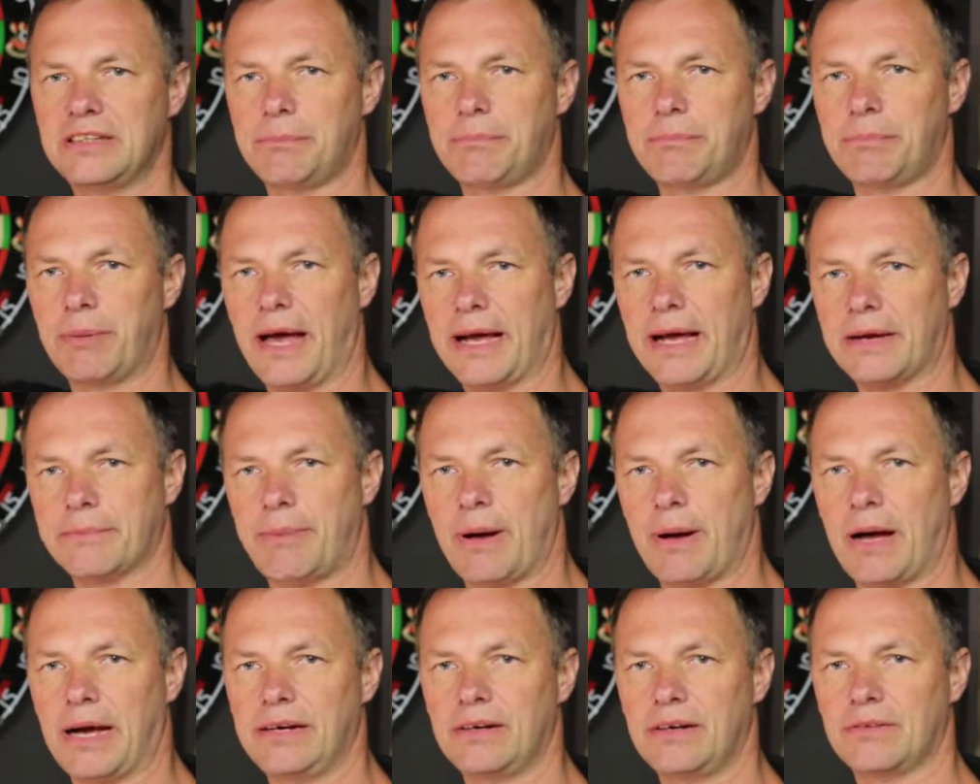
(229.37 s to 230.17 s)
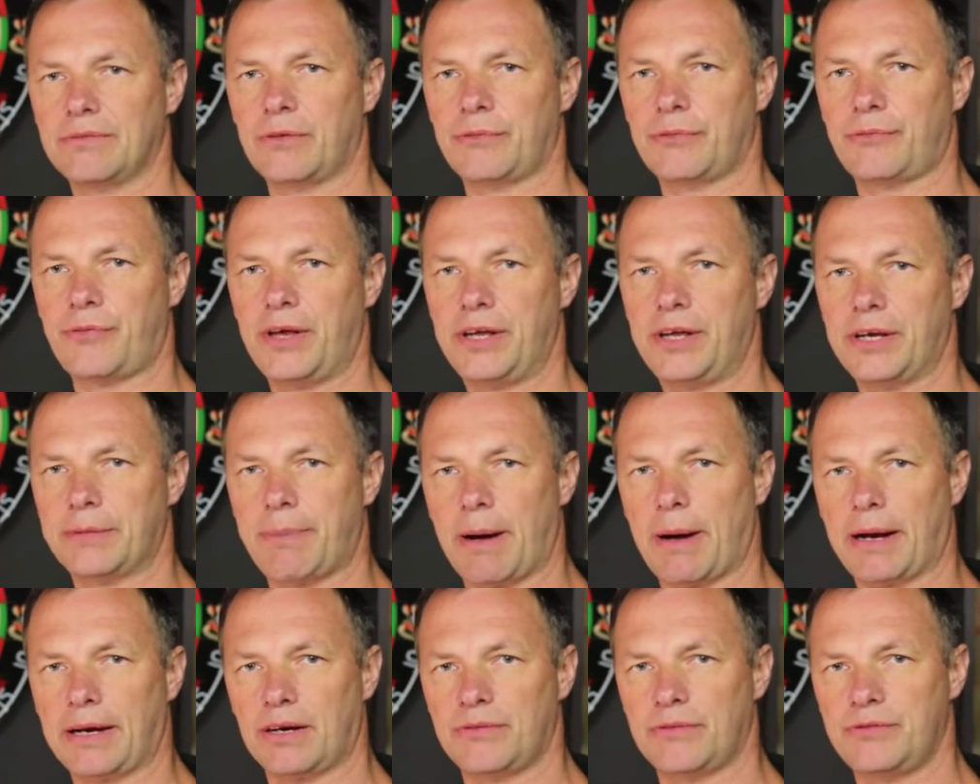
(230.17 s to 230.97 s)
black paint, the theatre
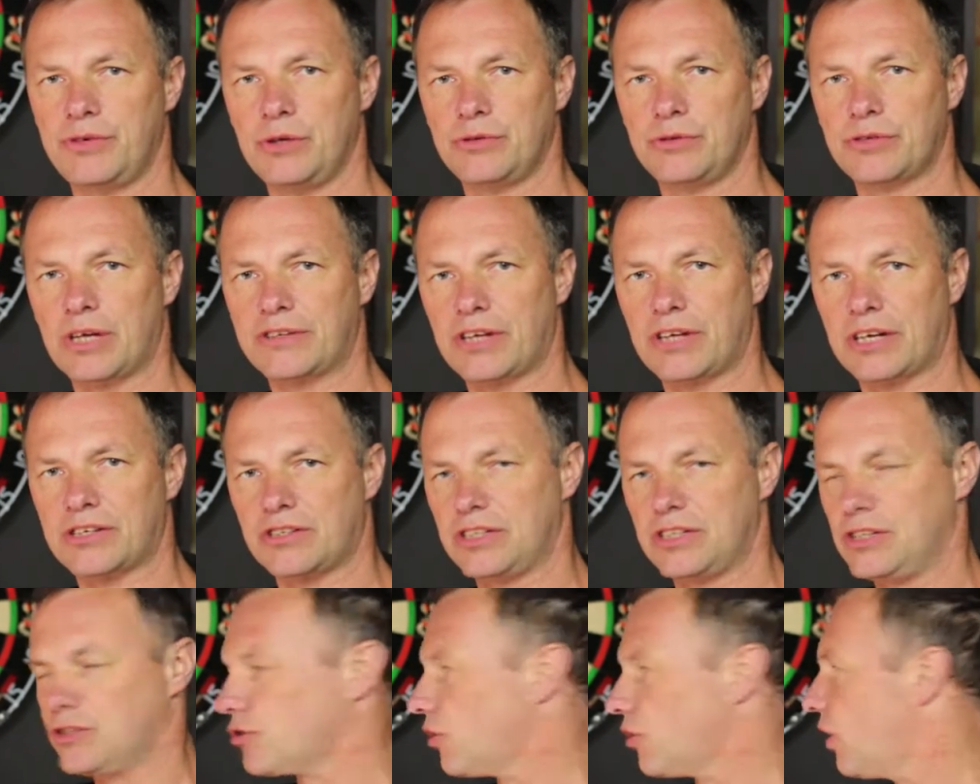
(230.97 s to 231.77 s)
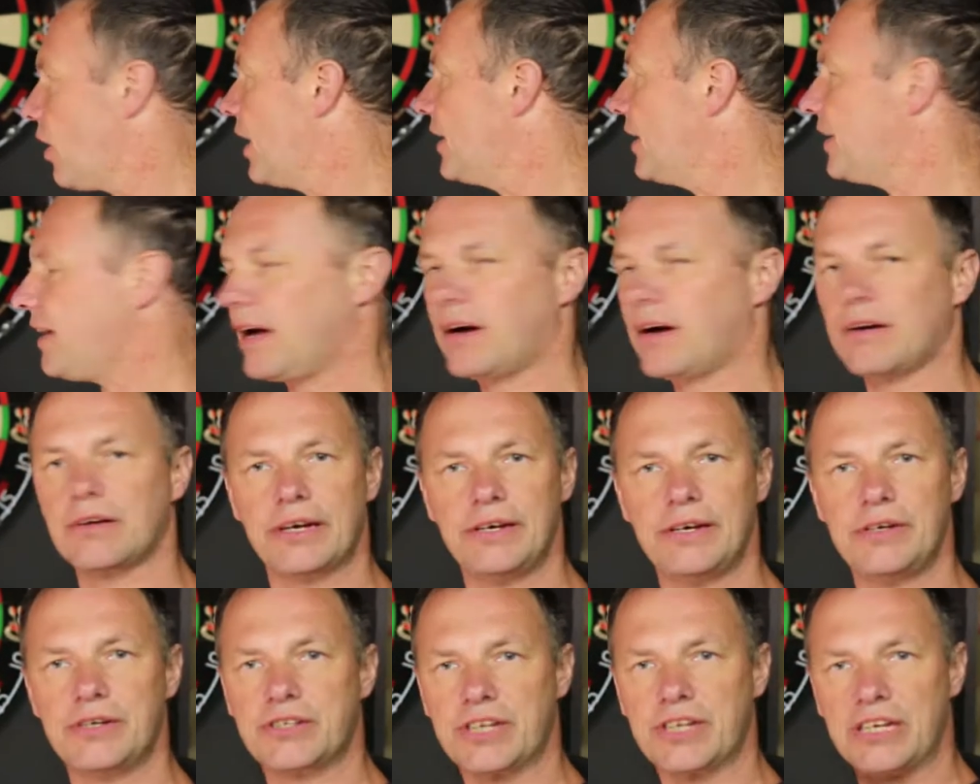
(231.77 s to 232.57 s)
paint I've used has actually dried now,
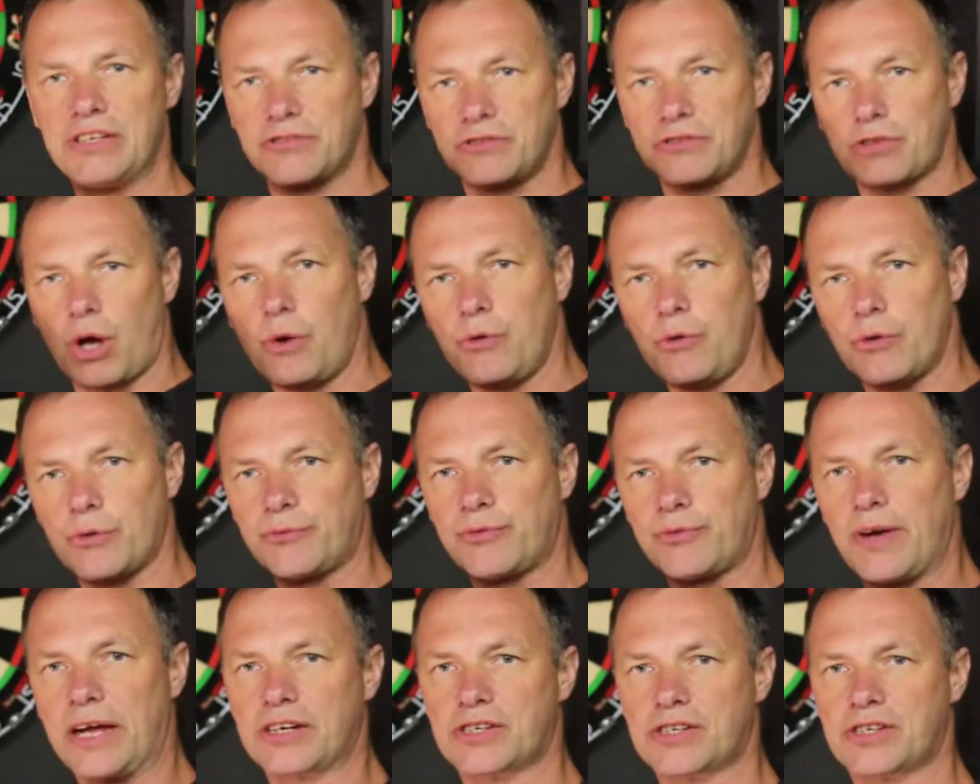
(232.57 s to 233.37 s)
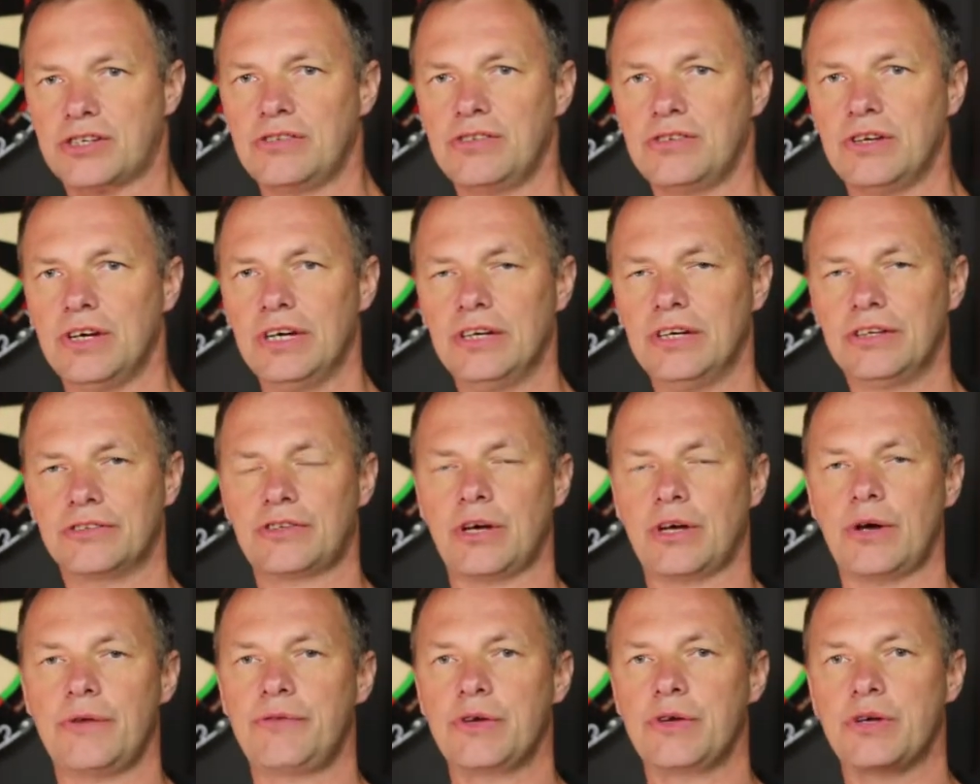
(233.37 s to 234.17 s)
and you see there's no reflection.
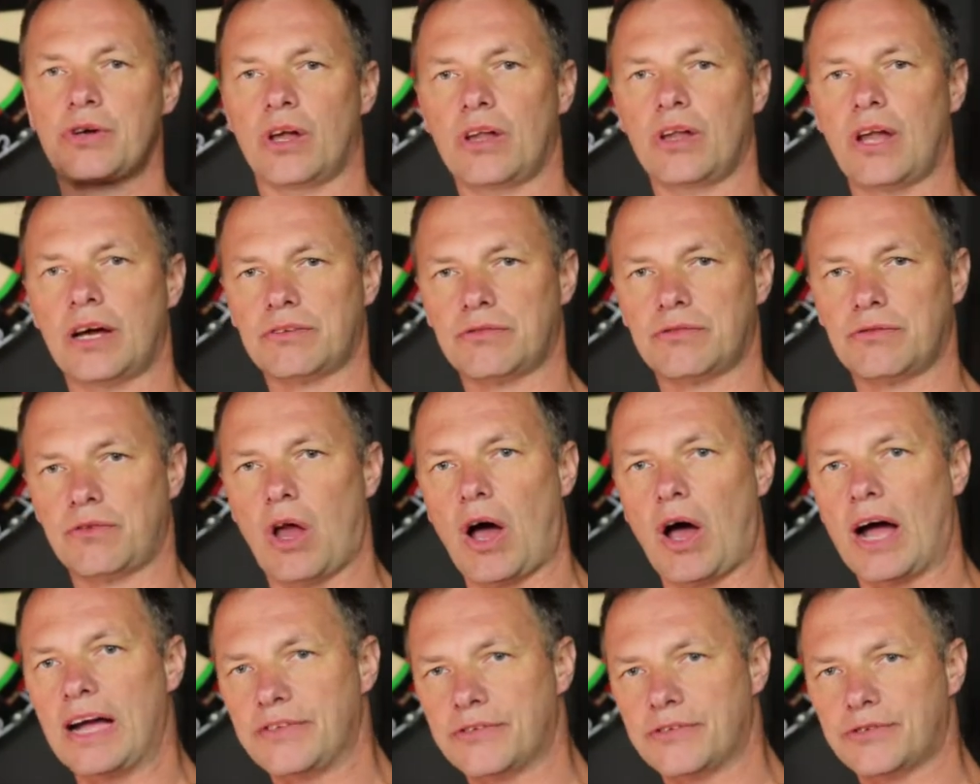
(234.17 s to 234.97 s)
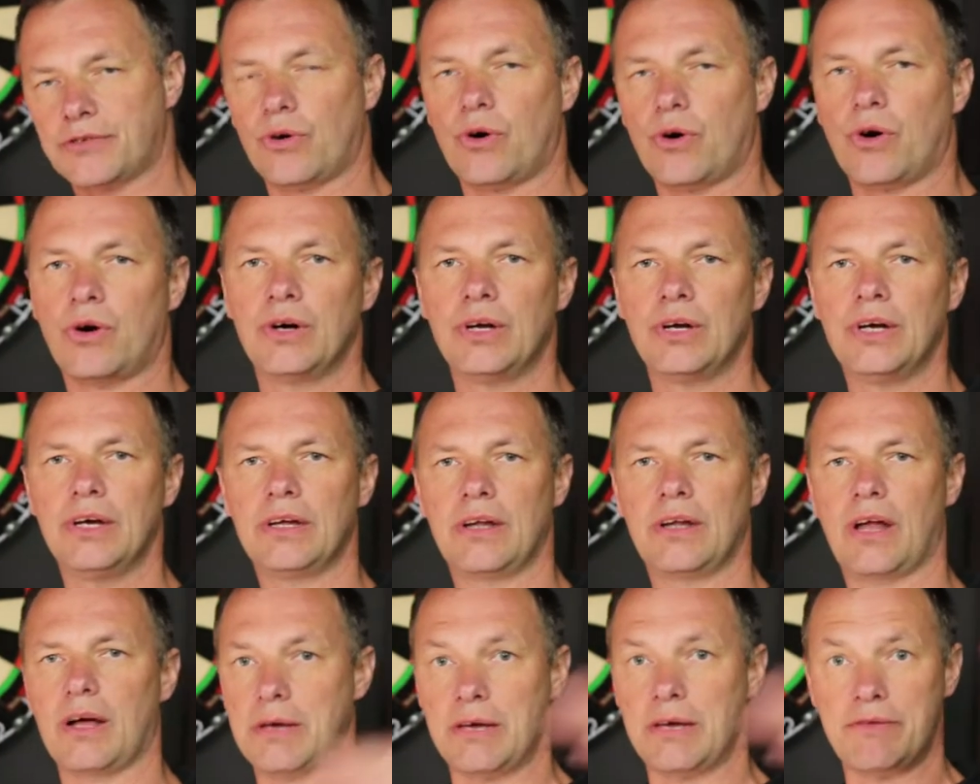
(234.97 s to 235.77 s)
So if you've got like lights or
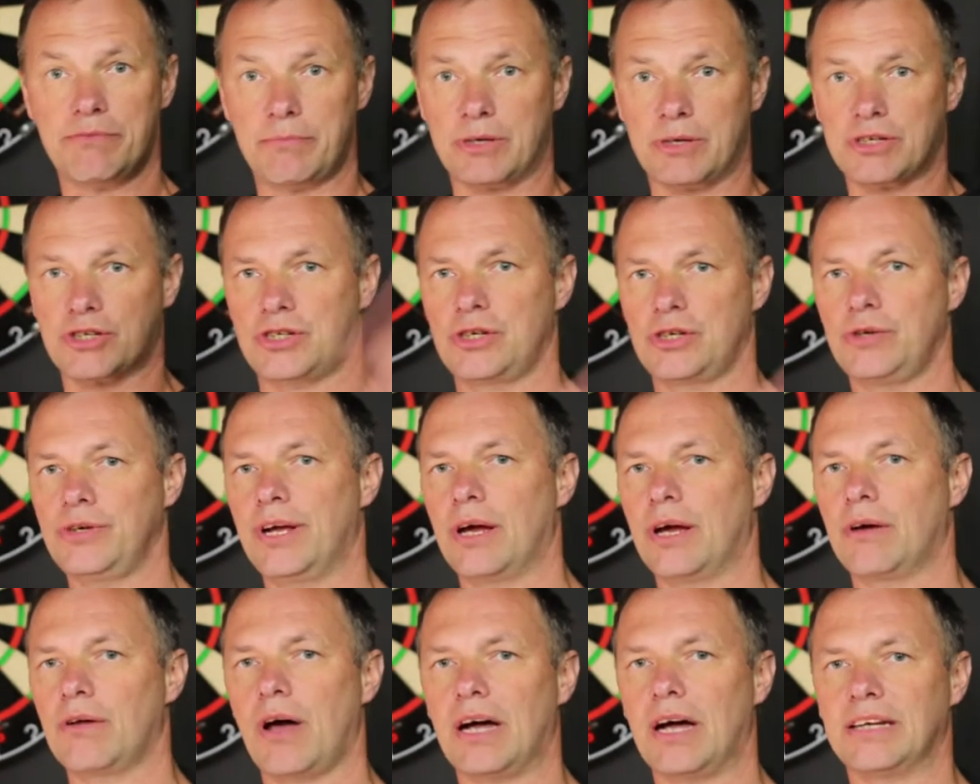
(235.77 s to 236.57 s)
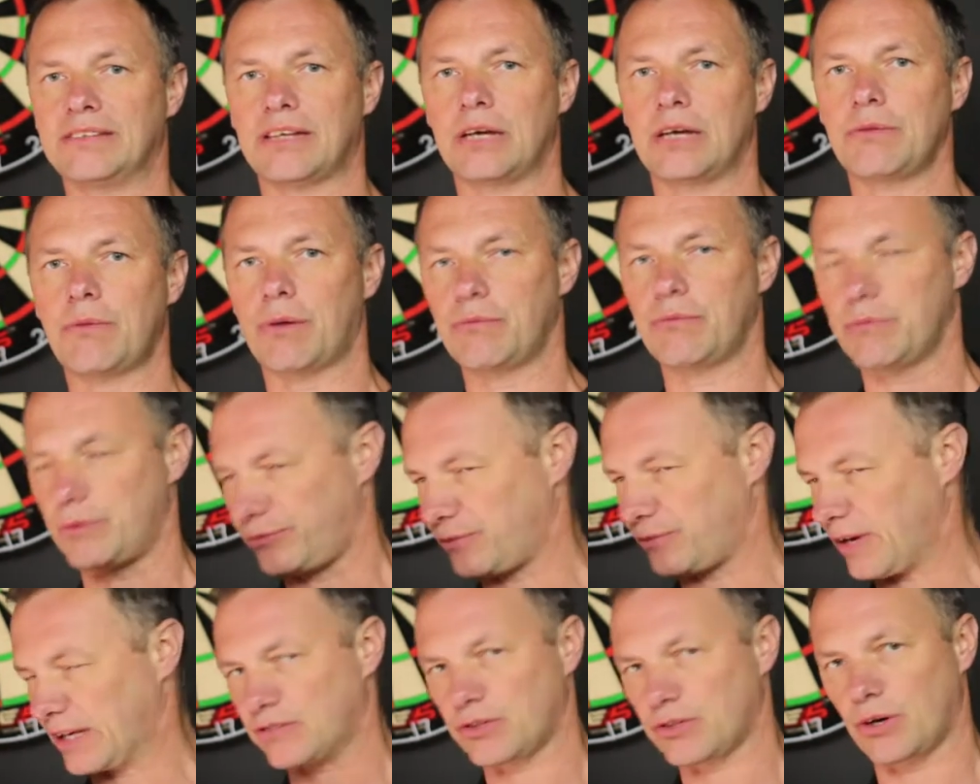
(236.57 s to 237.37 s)
even my studio lights, they won't
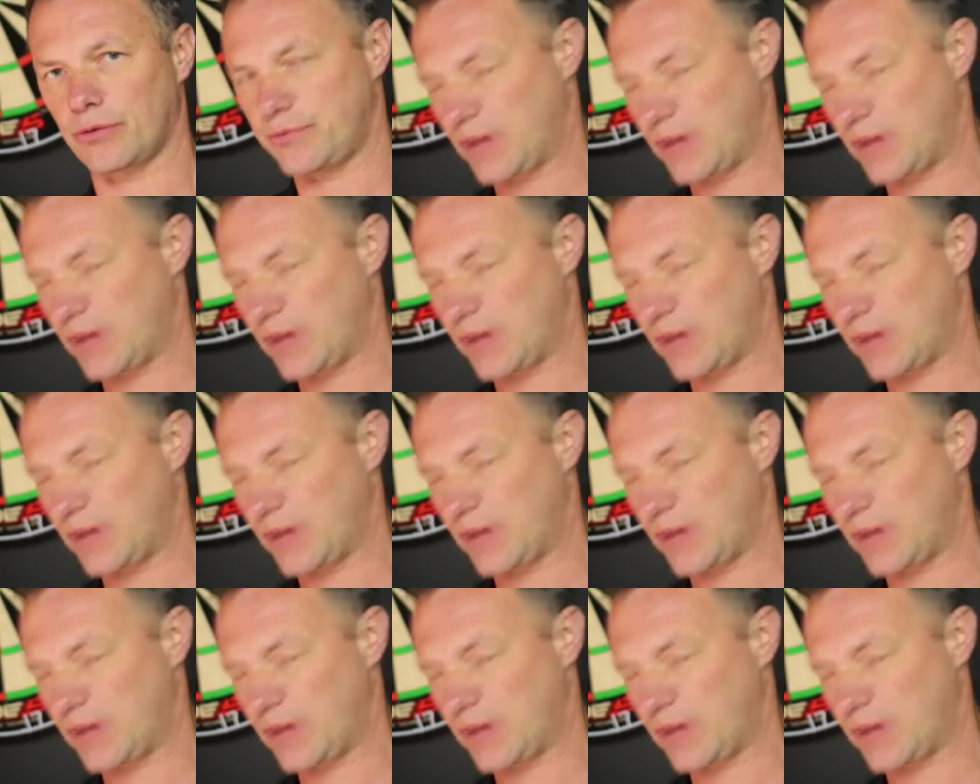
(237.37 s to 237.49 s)
reflect off